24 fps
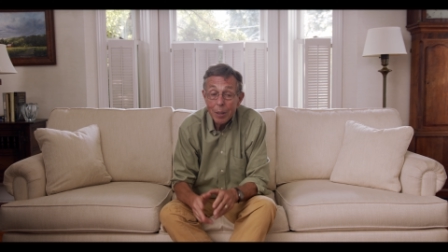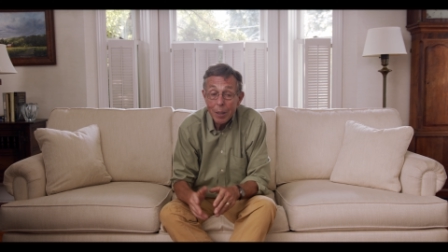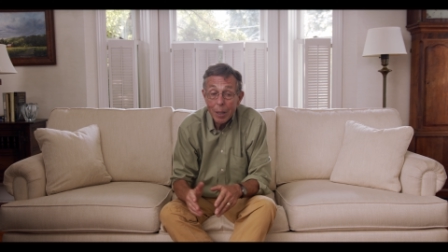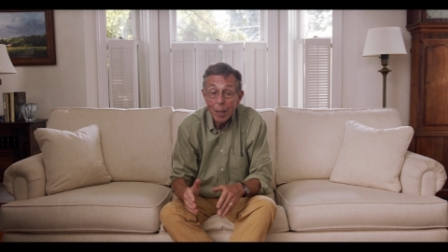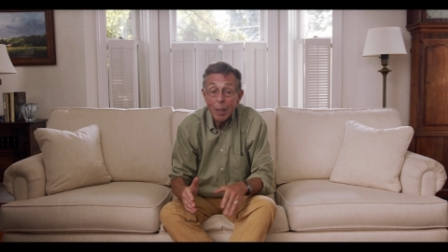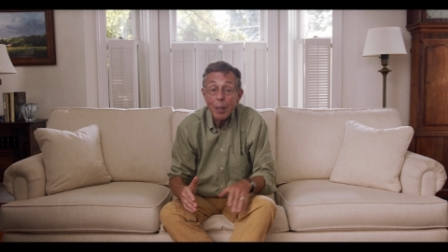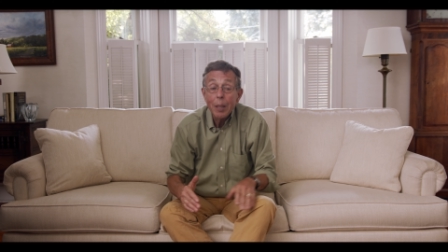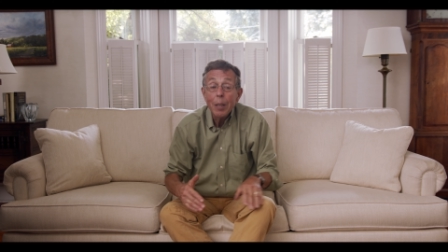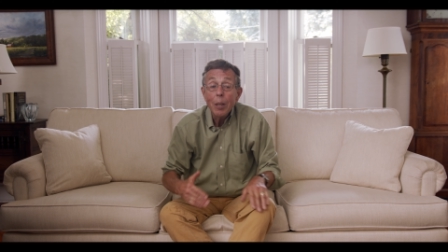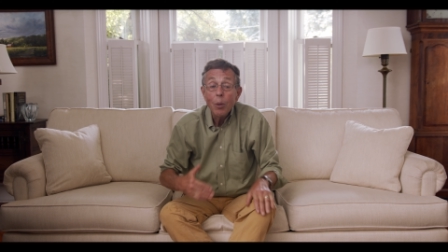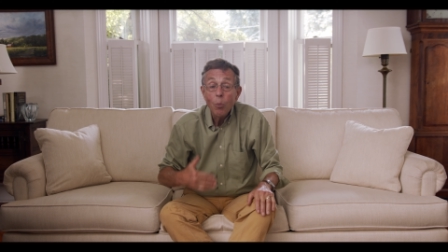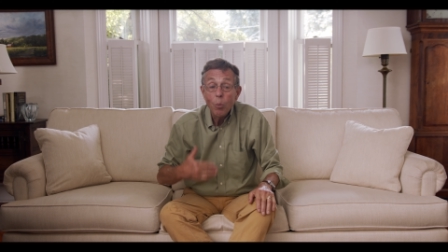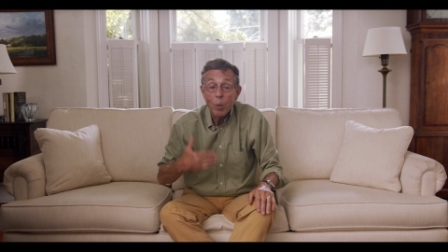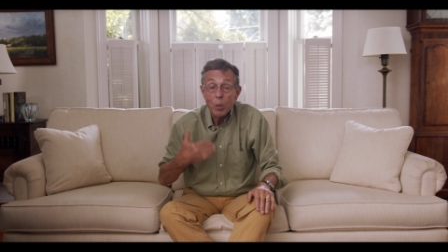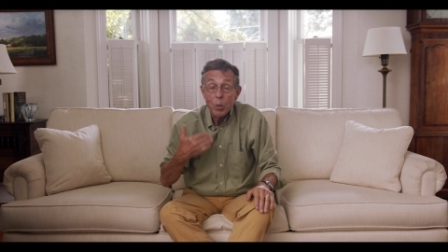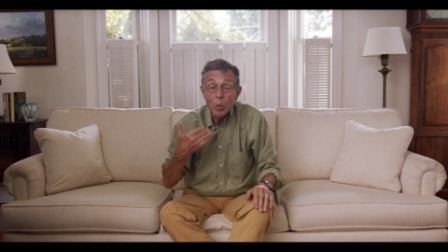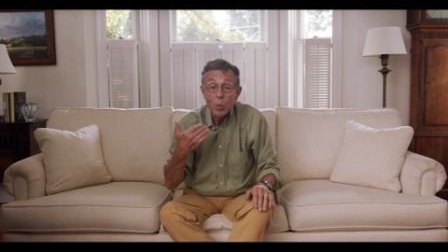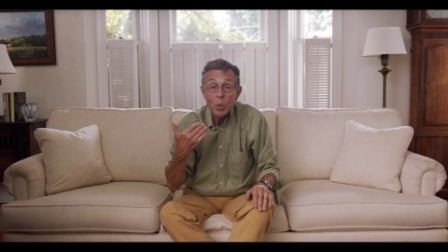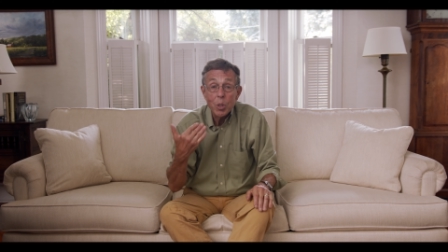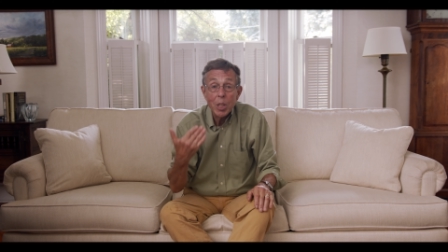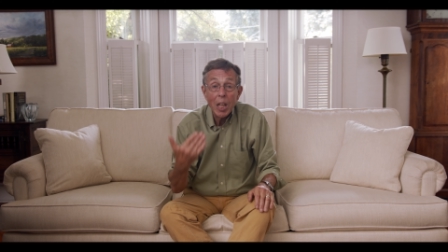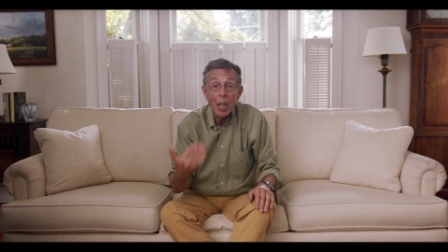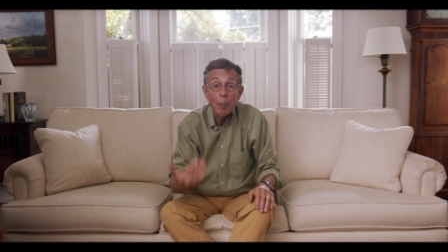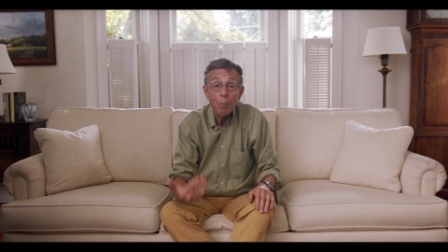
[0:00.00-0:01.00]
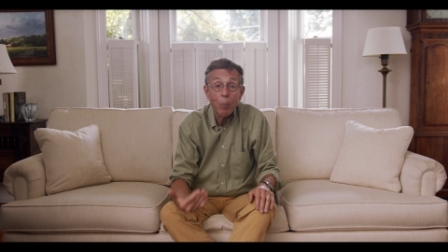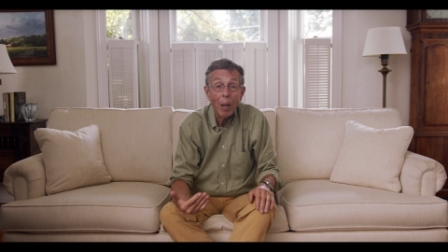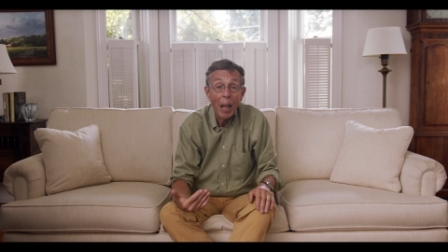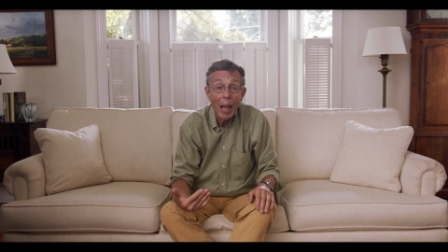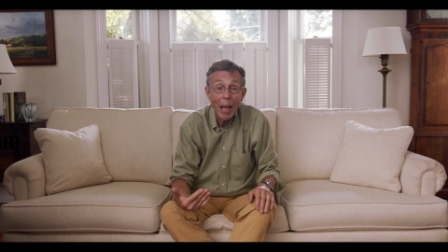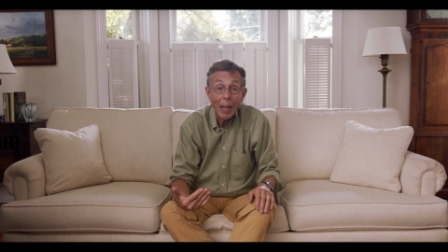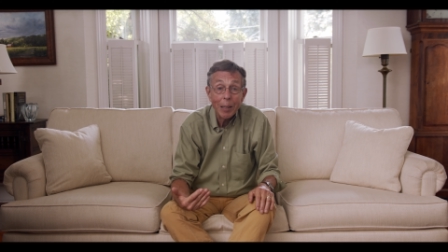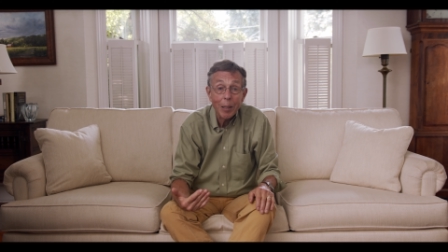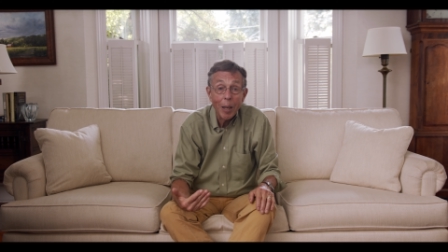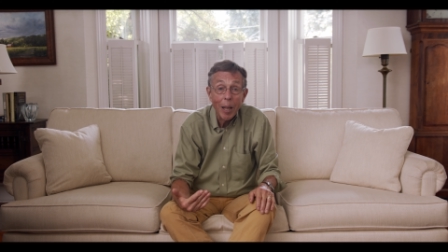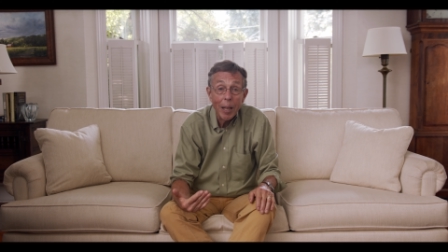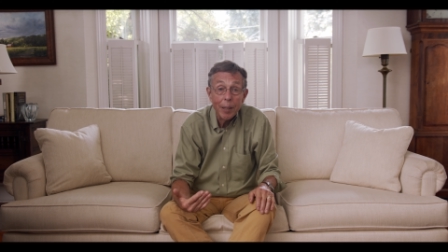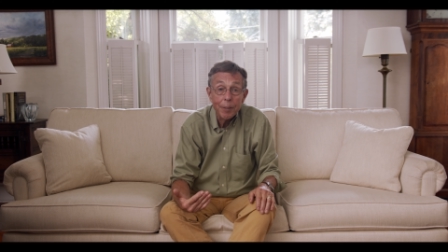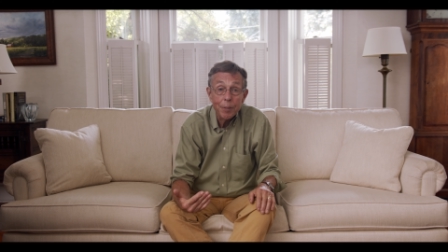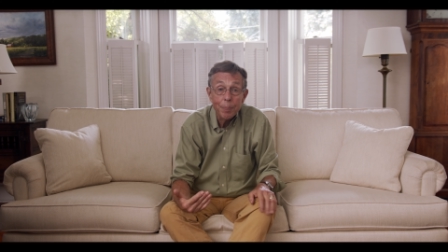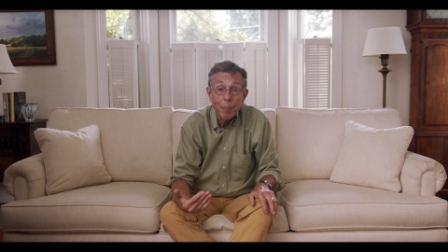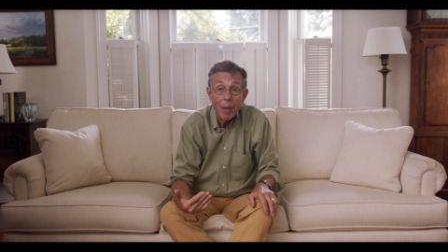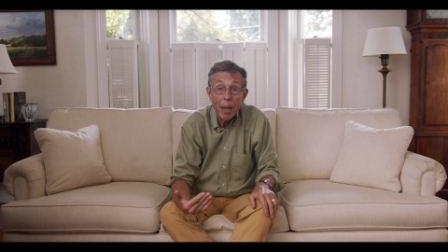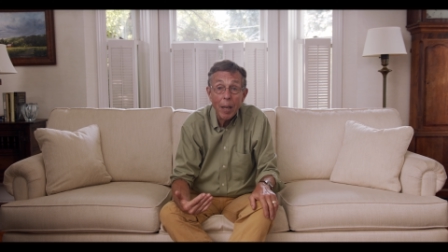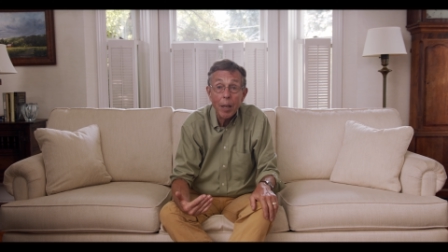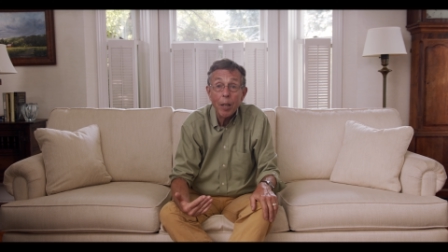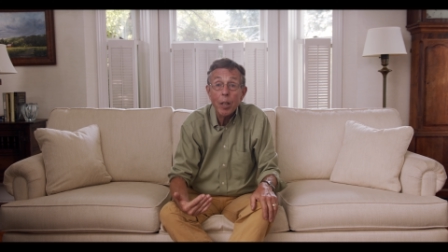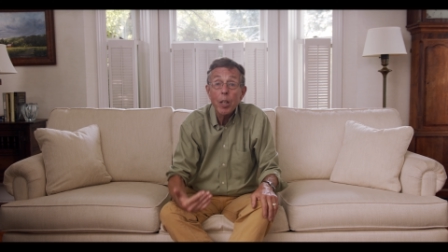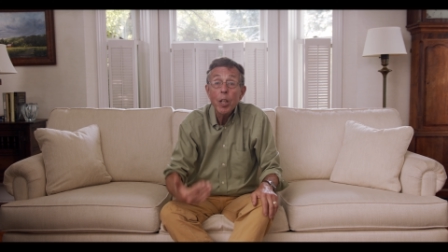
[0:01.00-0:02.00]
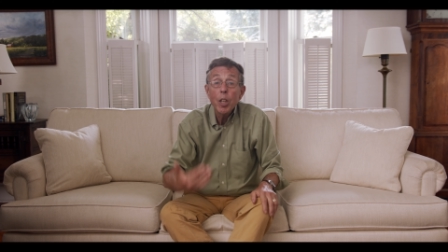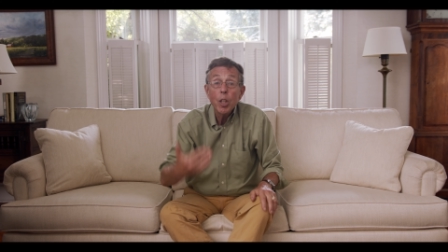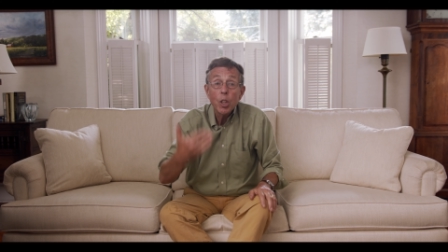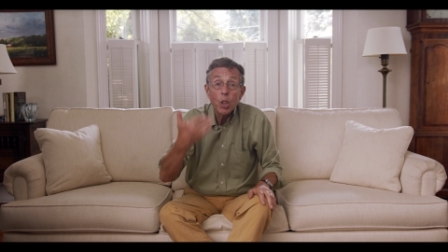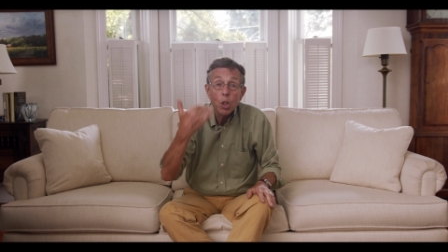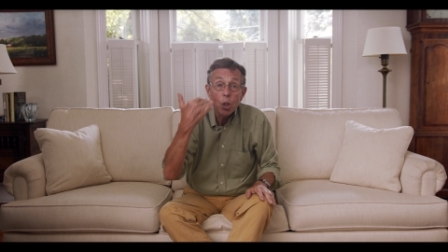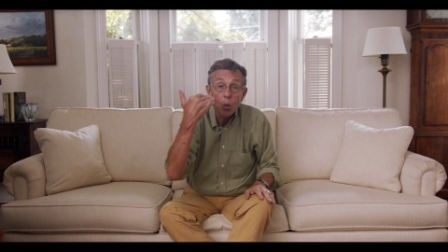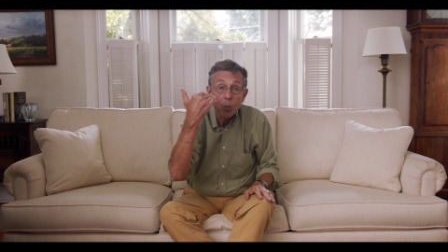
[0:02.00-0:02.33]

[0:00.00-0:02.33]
that when you say Black Lives Matter,